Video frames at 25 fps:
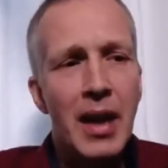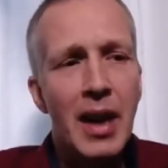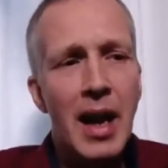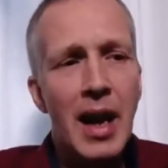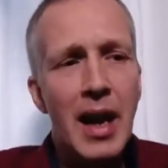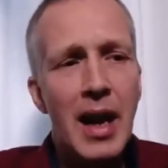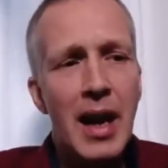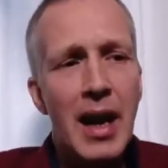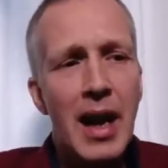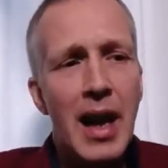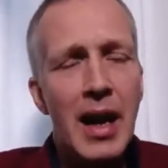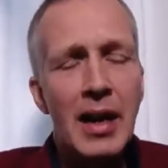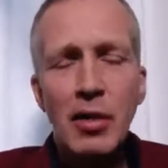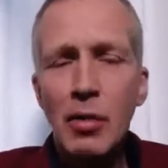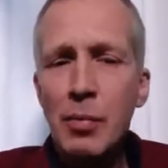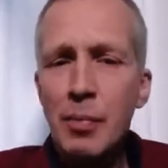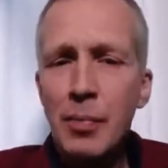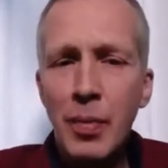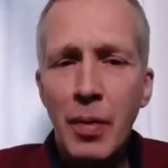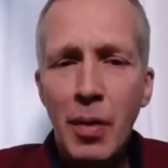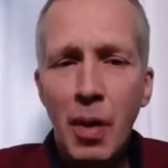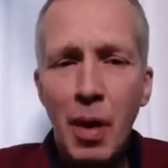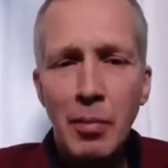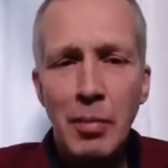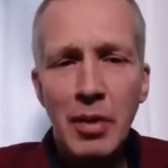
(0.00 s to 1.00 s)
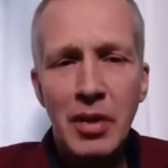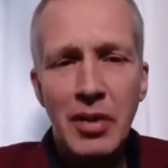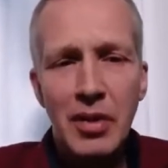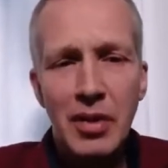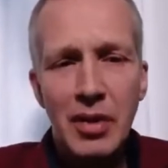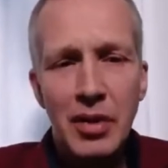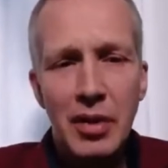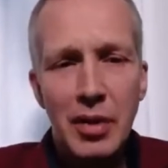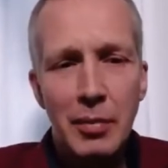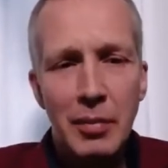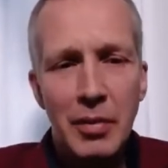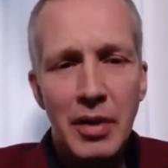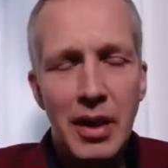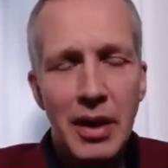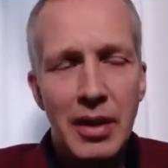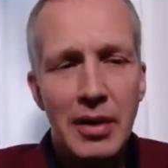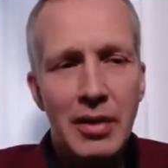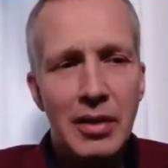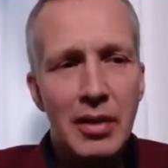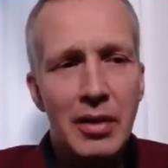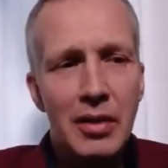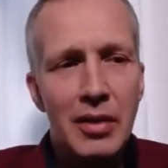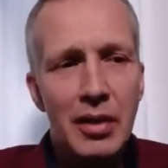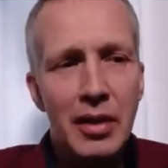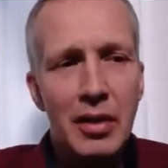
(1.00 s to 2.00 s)
I had to promise him
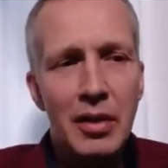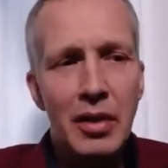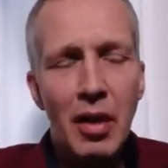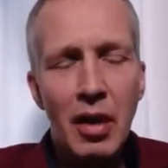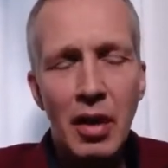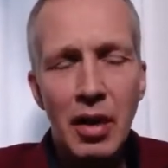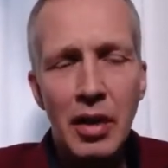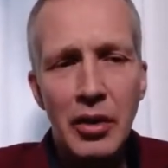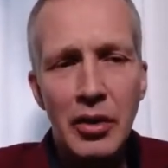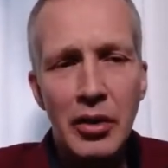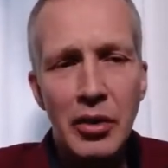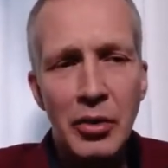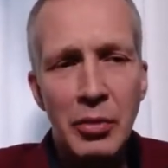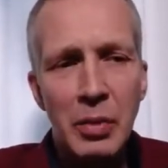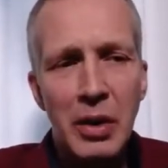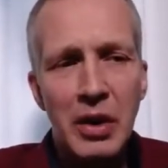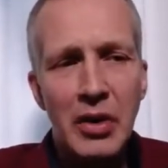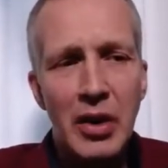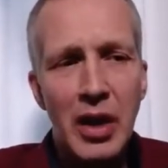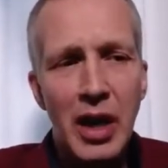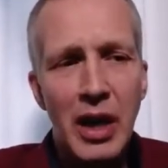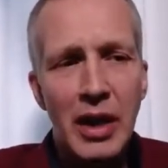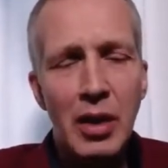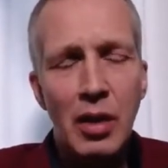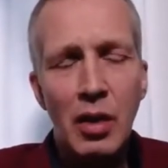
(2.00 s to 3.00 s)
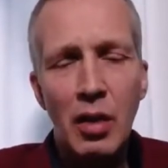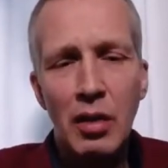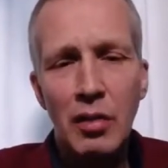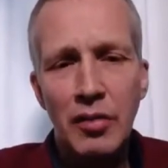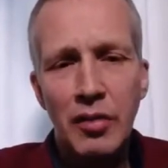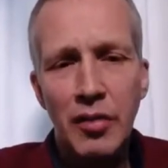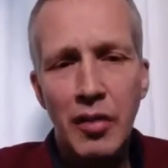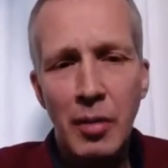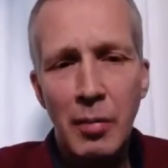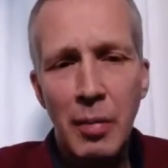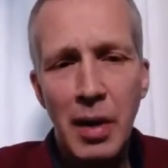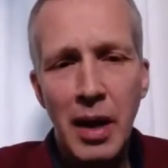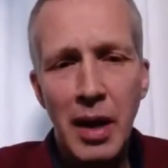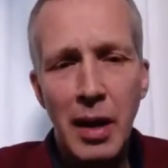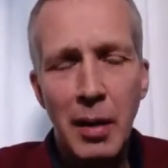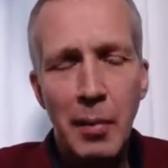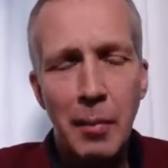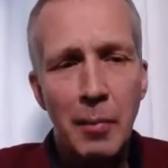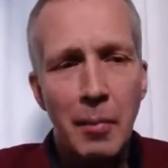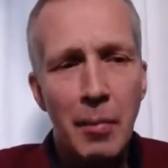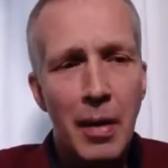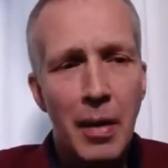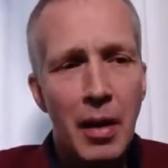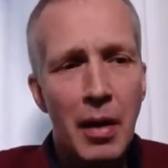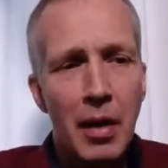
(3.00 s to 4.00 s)
that the knowledge which I got from
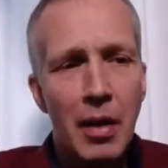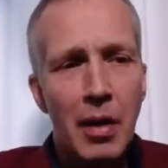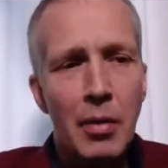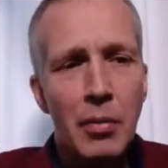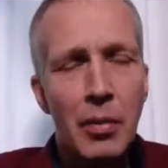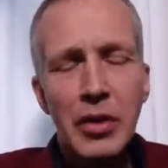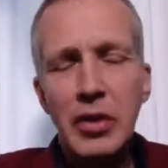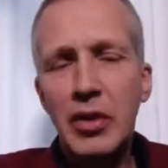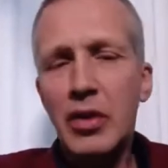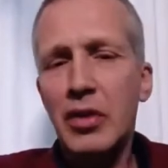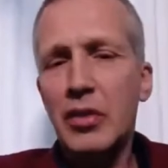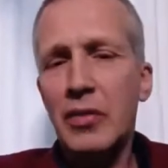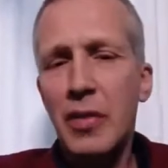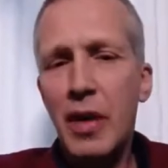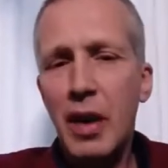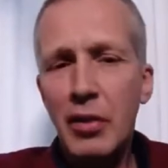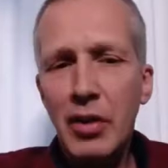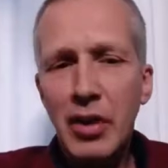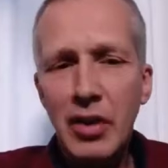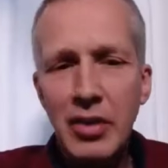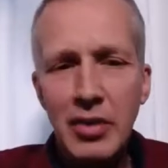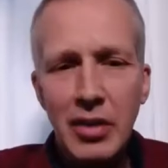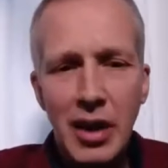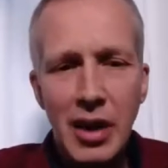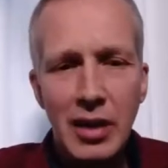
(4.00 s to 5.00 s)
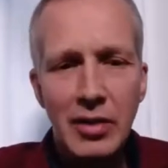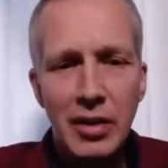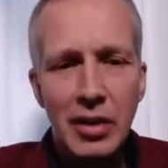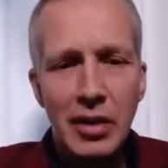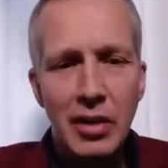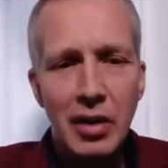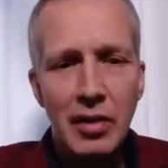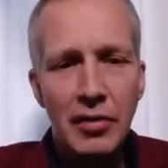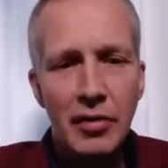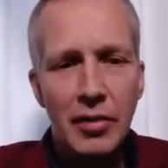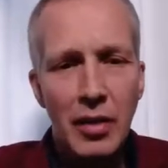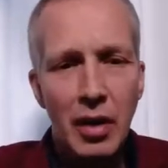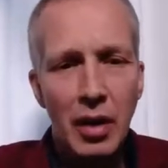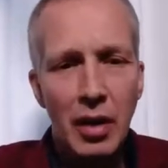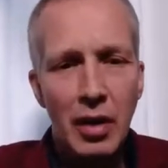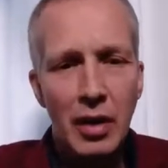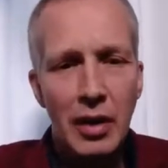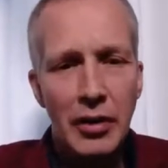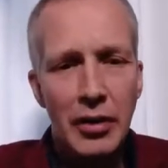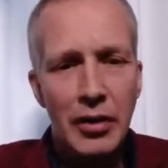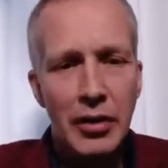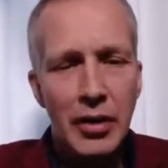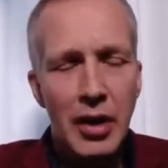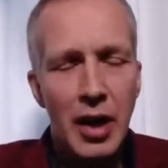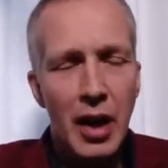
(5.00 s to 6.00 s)
him, which is very sensitive
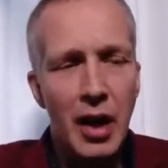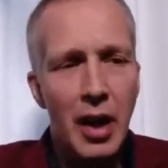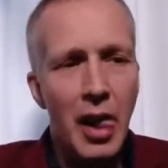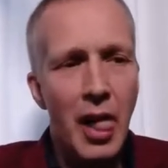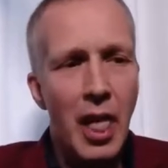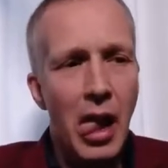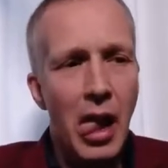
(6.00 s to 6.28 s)
knowledge,